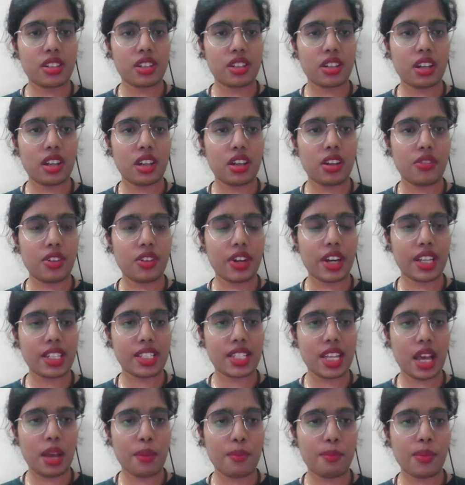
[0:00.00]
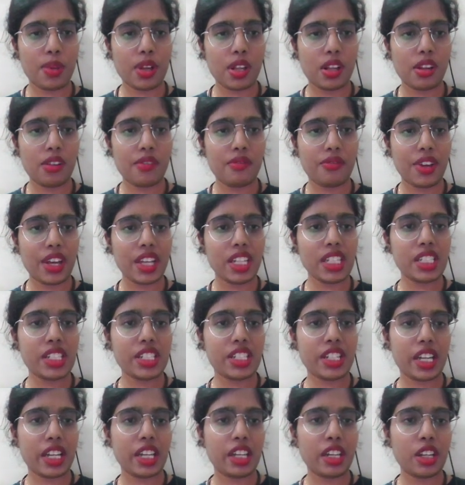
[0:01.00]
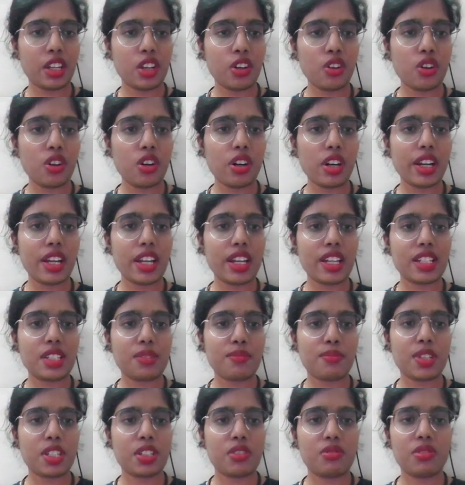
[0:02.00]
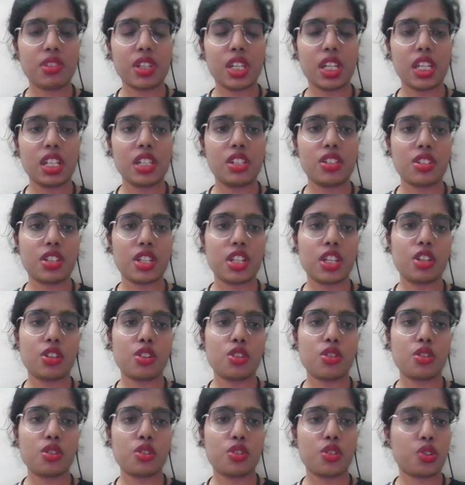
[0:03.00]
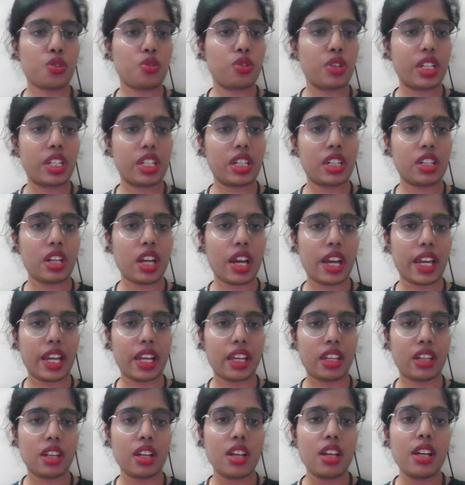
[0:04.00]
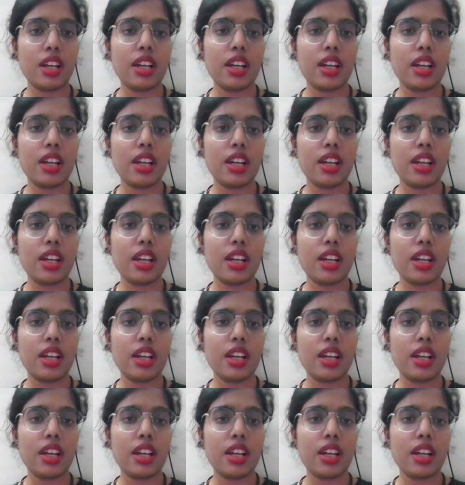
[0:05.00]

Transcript: for example, when tenure is between 0 to 29,